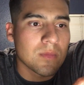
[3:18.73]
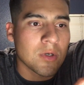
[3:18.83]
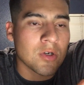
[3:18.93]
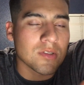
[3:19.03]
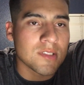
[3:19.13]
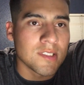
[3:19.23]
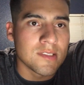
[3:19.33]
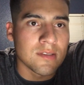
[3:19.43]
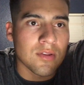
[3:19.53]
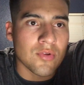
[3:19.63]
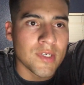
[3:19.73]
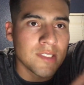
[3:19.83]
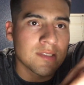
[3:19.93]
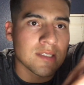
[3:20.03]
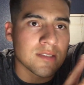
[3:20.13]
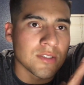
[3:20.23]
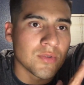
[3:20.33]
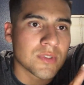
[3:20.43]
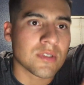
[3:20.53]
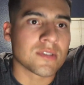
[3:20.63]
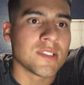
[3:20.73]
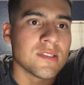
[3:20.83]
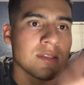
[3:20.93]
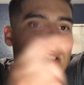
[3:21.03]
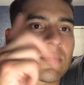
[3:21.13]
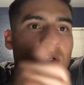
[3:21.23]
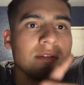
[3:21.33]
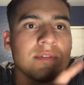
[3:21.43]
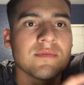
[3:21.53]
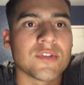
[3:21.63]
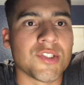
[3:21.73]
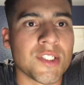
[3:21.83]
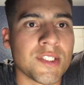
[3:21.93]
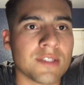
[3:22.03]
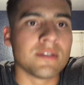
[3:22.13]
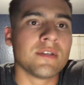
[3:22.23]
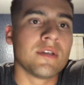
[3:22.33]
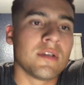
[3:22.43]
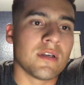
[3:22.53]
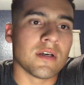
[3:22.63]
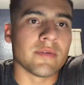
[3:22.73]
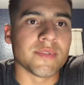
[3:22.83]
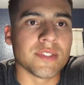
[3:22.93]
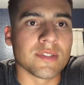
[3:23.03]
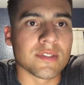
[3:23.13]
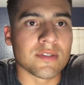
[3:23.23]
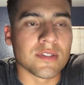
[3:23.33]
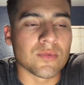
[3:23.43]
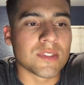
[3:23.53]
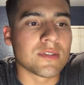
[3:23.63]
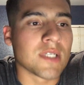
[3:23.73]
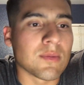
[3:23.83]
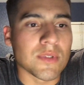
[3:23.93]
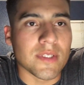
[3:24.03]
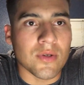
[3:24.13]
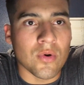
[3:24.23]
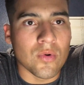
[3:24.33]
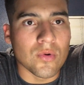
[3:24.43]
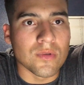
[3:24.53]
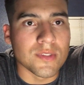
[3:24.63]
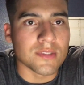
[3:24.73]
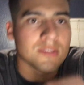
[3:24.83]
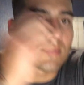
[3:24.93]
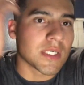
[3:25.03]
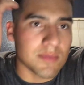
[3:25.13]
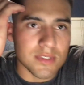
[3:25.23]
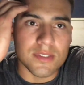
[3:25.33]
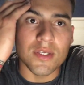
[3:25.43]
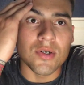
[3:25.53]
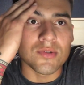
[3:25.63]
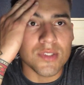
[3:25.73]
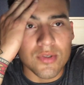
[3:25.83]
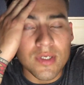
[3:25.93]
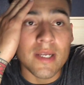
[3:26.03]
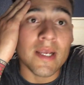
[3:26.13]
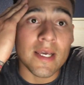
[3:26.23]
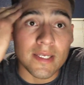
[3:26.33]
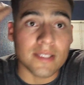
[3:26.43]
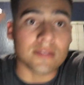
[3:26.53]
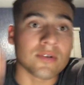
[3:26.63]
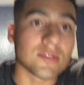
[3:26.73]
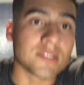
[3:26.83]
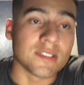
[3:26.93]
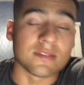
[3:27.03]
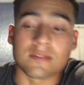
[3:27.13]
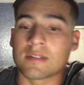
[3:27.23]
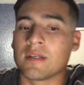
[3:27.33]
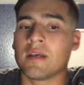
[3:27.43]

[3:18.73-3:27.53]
all-season 3s. That's the newest all-season. That's when I lived in Virginia, dealing during the wintertime with the cold and sometimes snow, so kind of had to get the all-seasons.